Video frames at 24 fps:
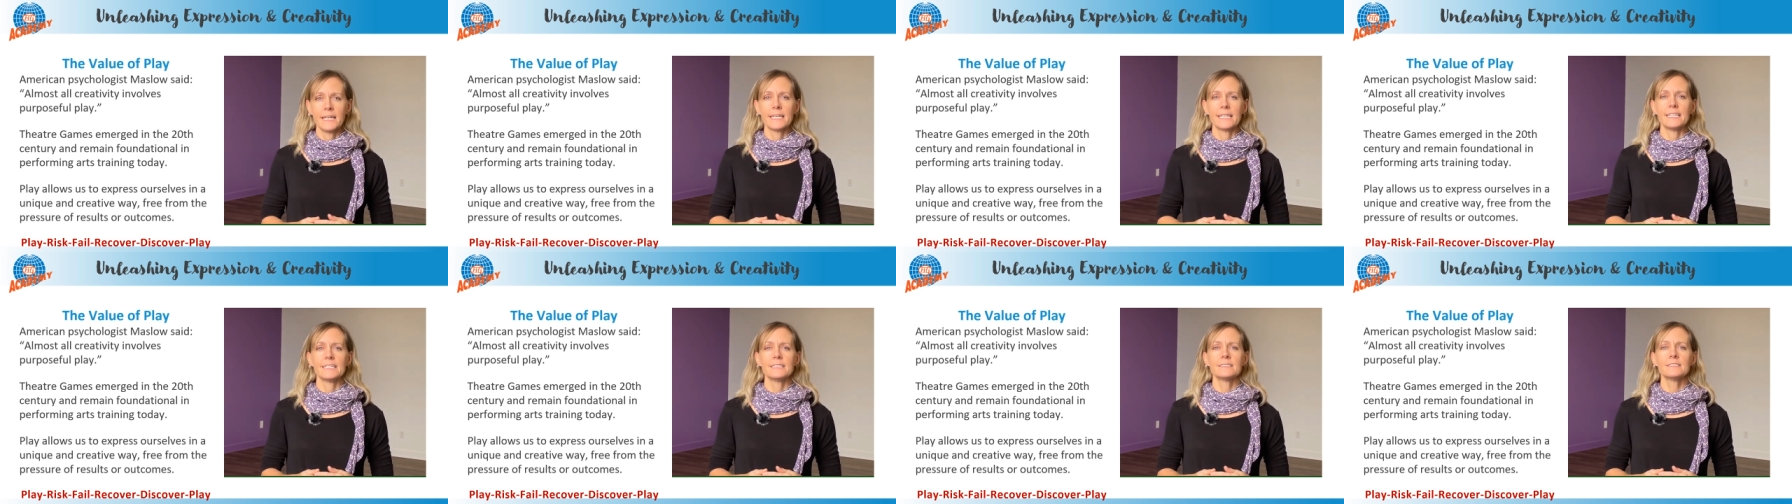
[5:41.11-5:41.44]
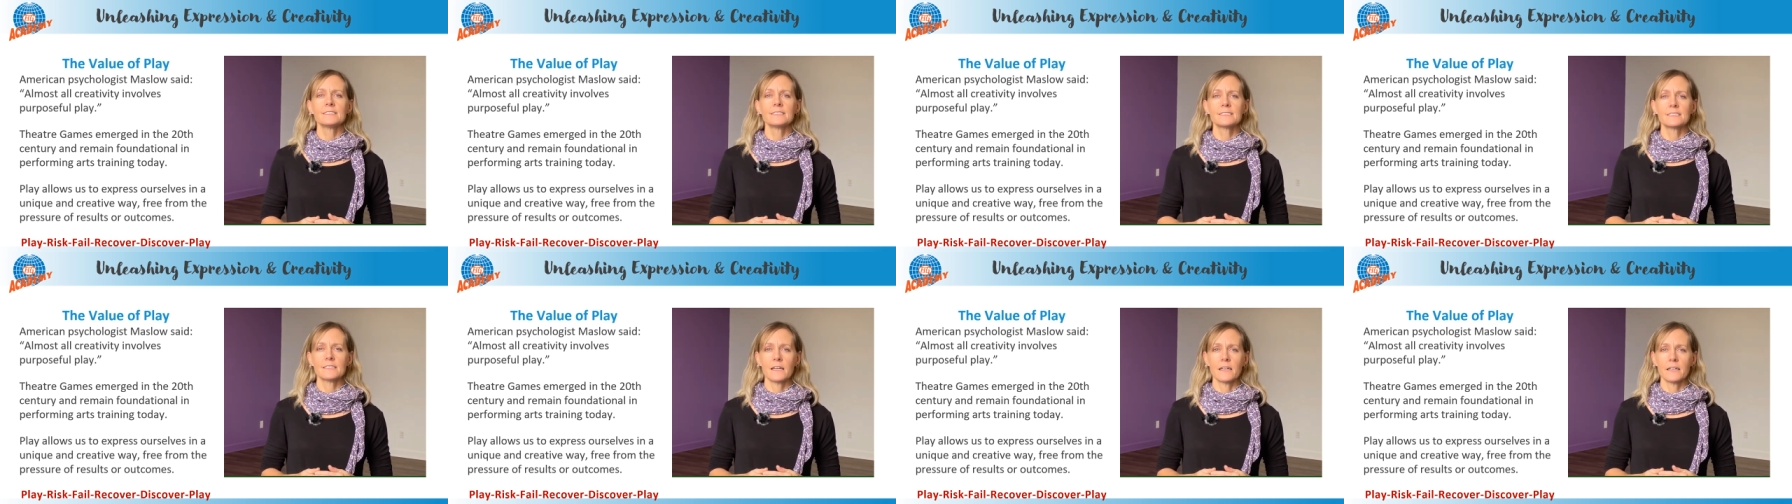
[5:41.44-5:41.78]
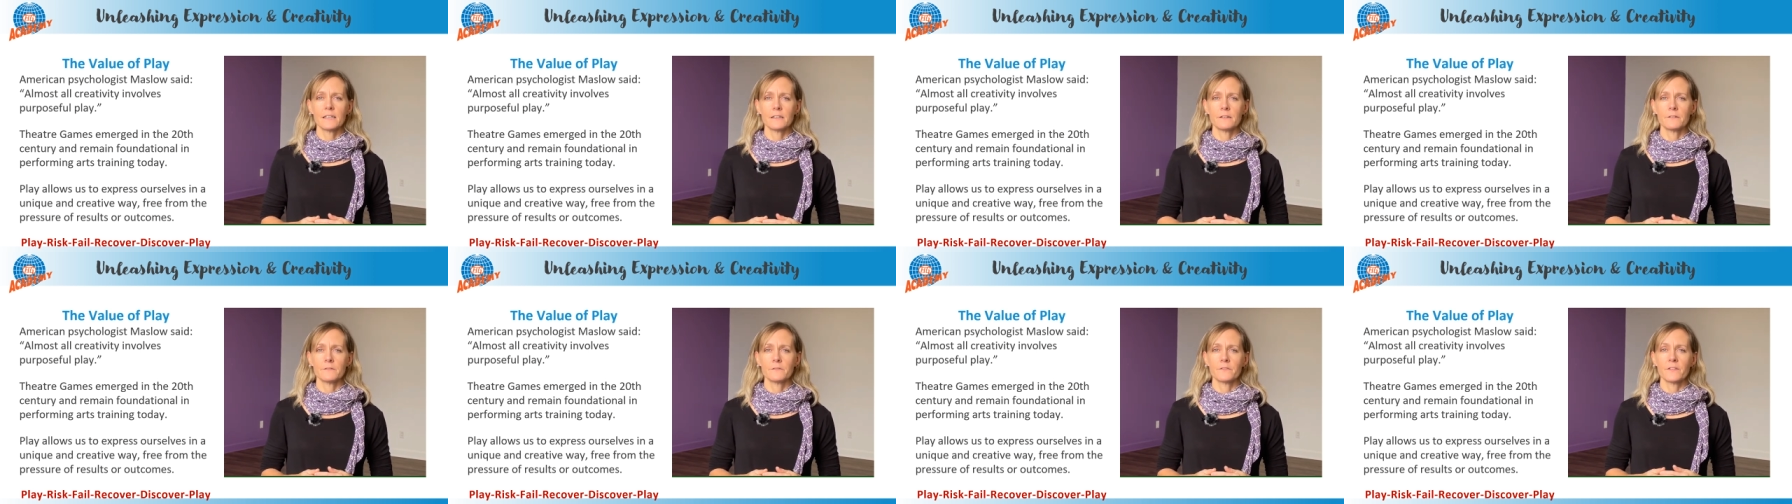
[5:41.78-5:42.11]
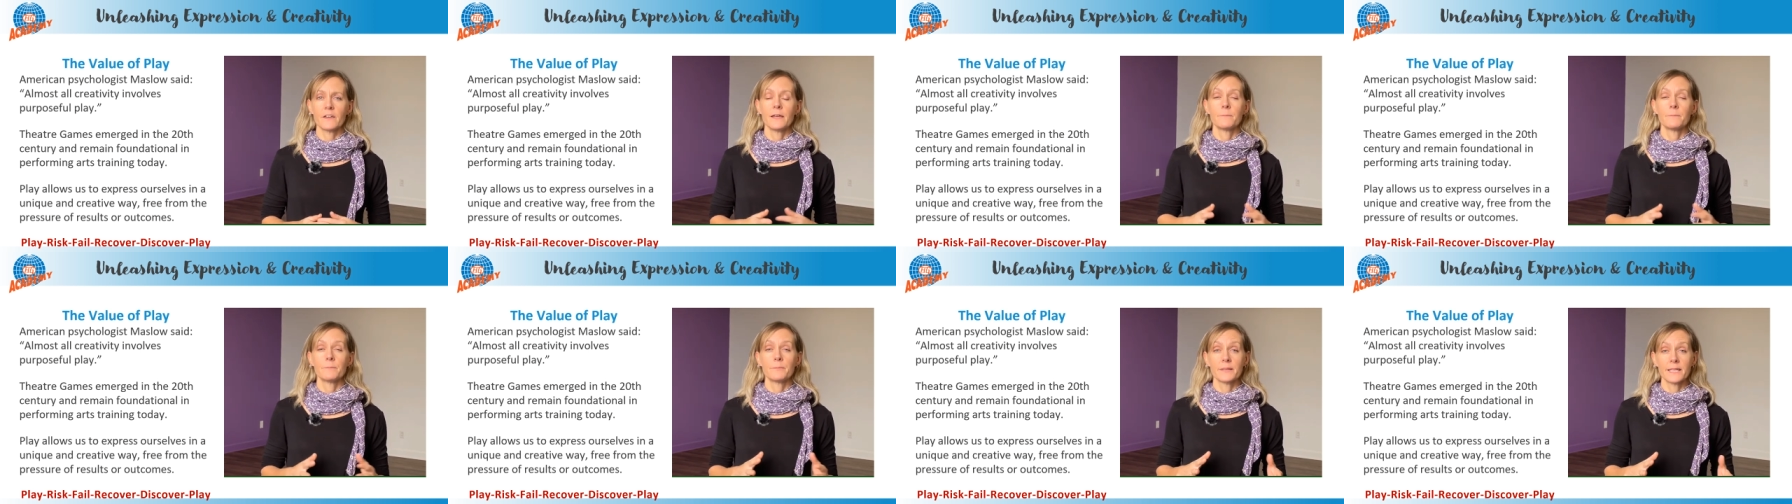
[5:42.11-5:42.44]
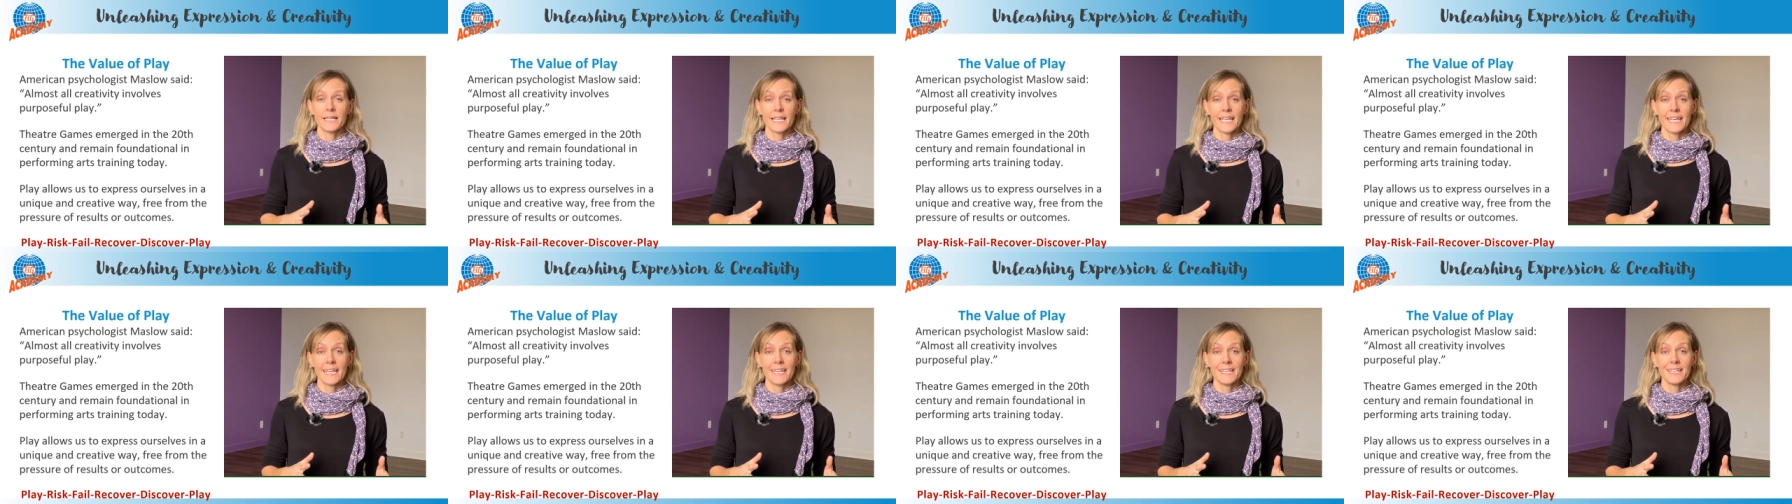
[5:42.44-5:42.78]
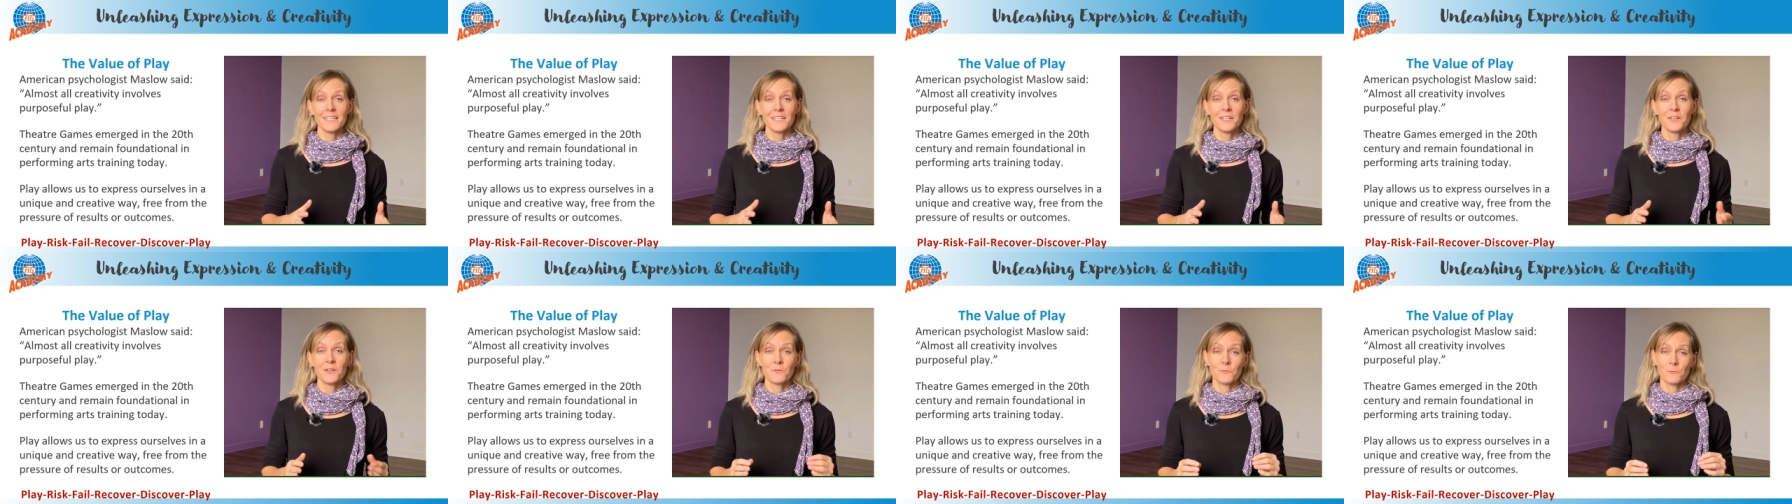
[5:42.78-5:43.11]
Inside of play,
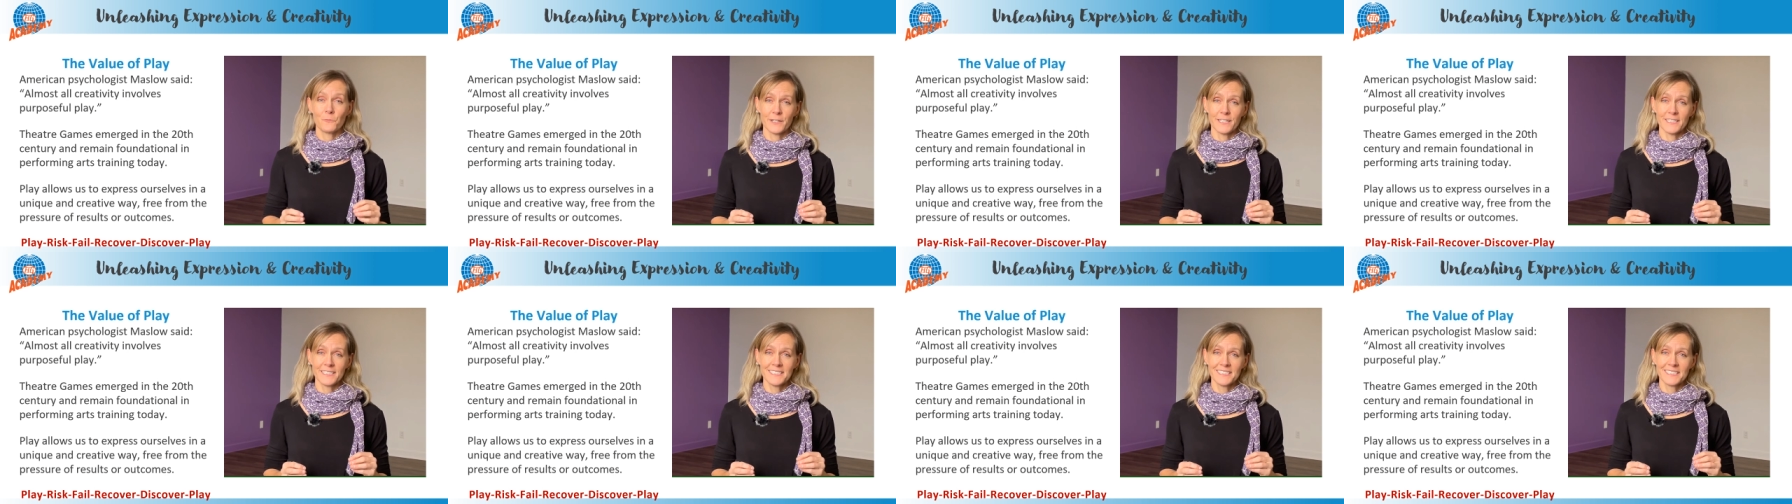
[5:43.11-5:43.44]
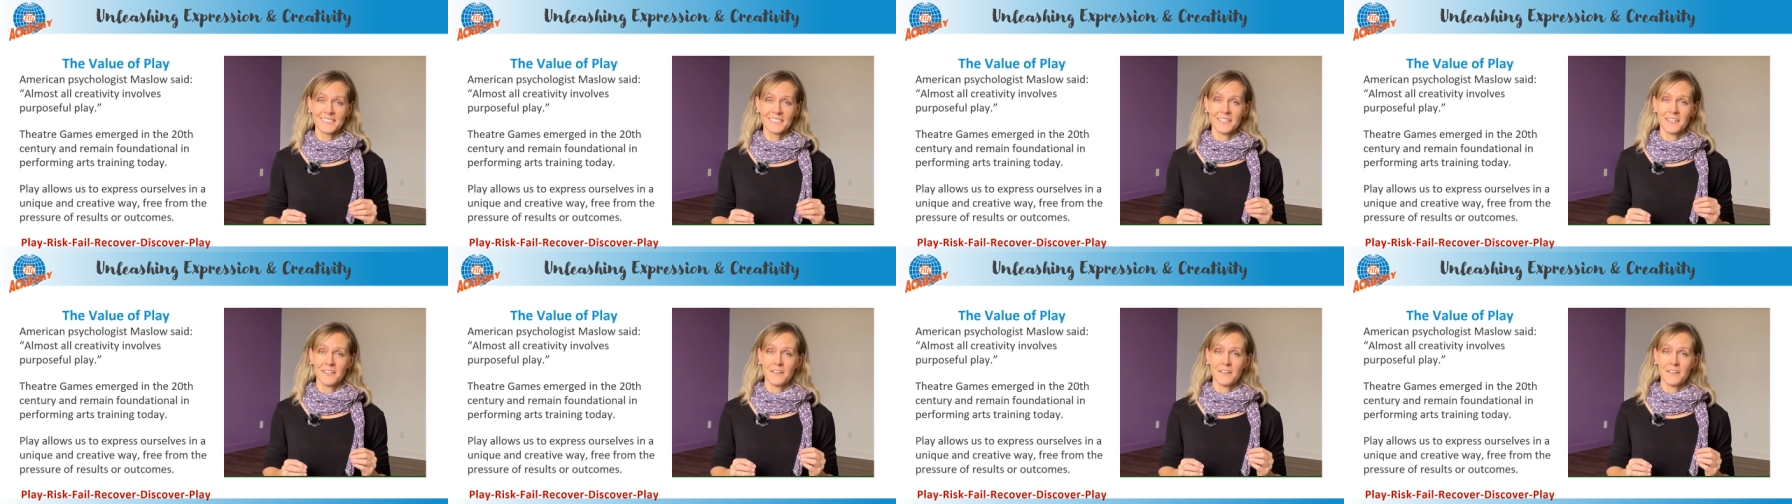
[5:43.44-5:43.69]
risk,